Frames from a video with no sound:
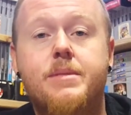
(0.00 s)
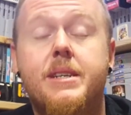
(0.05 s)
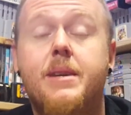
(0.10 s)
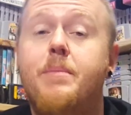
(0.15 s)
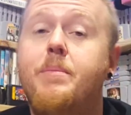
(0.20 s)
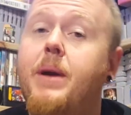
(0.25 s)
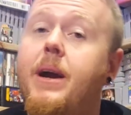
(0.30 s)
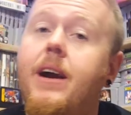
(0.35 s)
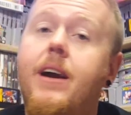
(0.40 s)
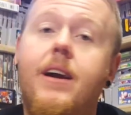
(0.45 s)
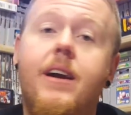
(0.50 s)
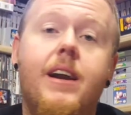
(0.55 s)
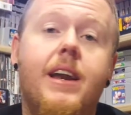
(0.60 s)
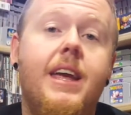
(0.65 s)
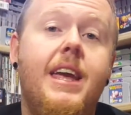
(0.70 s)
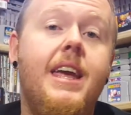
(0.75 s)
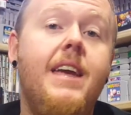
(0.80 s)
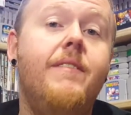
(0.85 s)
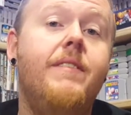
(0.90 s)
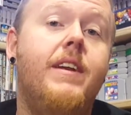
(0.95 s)
And apparently
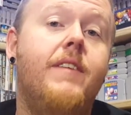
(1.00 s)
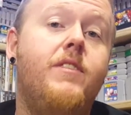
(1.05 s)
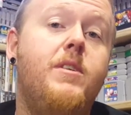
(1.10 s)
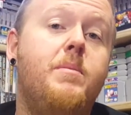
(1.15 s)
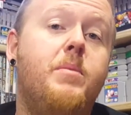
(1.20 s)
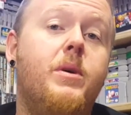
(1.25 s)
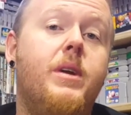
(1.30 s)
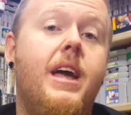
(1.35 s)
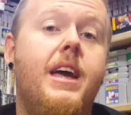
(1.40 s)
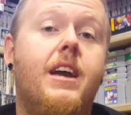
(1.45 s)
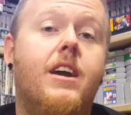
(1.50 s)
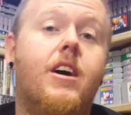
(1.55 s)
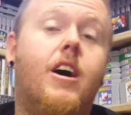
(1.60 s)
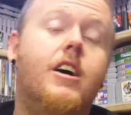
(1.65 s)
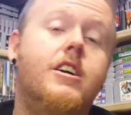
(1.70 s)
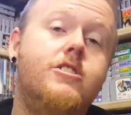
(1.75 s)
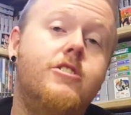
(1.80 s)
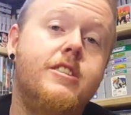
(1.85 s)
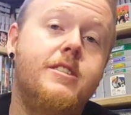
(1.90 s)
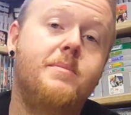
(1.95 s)
even if you put a
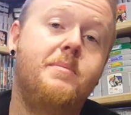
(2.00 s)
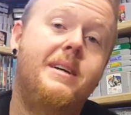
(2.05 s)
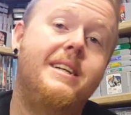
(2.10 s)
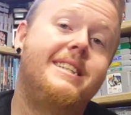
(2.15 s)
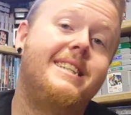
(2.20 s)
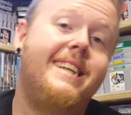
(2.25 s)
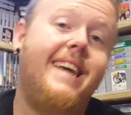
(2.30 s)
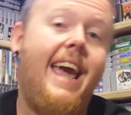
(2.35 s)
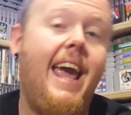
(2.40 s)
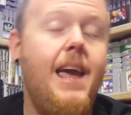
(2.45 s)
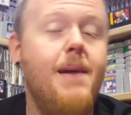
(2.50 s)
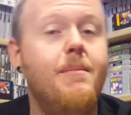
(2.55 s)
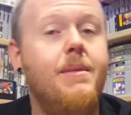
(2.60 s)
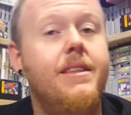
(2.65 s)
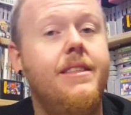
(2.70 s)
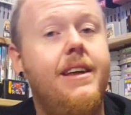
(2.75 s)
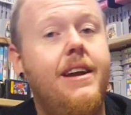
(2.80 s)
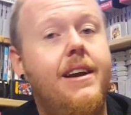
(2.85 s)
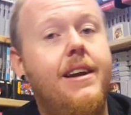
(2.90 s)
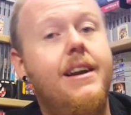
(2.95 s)
cartridge-based game
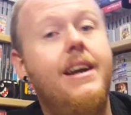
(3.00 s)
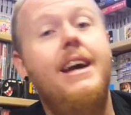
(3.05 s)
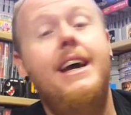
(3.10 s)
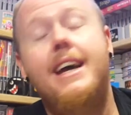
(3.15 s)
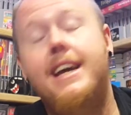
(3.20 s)
in there,